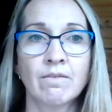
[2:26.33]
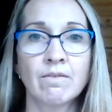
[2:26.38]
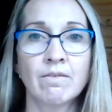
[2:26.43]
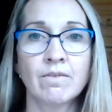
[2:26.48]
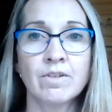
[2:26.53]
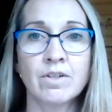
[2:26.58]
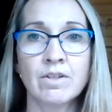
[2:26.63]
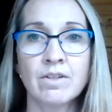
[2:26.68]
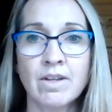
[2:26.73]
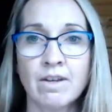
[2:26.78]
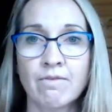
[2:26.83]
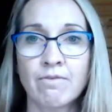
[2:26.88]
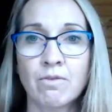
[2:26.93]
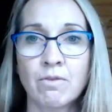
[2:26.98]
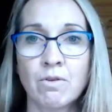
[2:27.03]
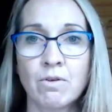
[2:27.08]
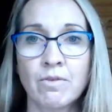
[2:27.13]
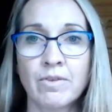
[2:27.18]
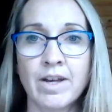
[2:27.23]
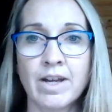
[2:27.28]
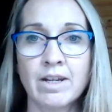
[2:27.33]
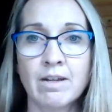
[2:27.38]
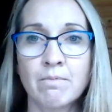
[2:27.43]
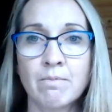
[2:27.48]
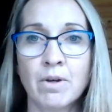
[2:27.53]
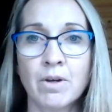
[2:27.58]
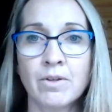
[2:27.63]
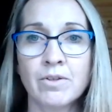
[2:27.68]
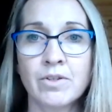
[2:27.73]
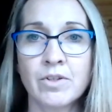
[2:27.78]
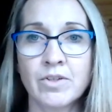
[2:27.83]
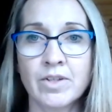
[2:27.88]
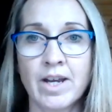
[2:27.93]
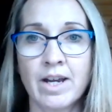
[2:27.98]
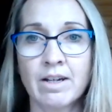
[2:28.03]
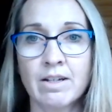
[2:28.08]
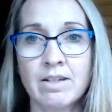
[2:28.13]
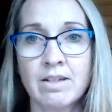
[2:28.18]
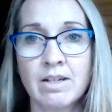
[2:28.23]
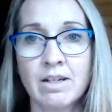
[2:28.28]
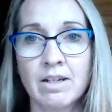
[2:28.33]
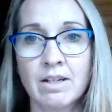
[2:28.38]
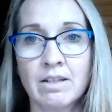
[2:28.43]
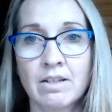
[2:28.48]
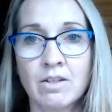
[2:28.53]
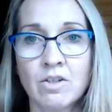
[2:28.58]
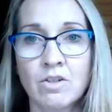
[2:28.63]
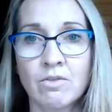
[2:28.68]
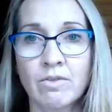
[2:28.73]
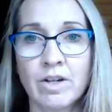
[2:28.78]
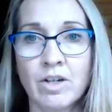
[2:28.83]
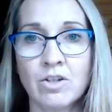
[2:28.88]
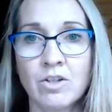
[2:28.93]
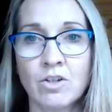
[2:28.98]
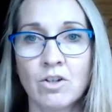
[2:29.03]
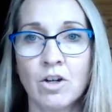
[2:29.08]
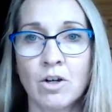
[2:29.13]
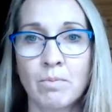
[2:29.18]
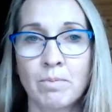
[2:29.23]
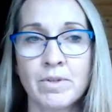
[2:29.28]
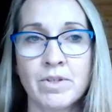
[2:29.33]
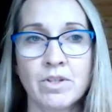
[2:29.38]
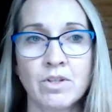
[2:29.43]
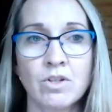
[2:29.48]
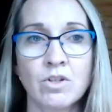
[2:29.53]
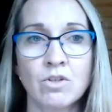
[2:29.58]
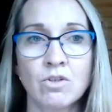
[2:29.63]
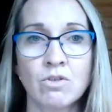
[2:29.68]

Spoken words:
So therefore that impulse is acting in the direction opposite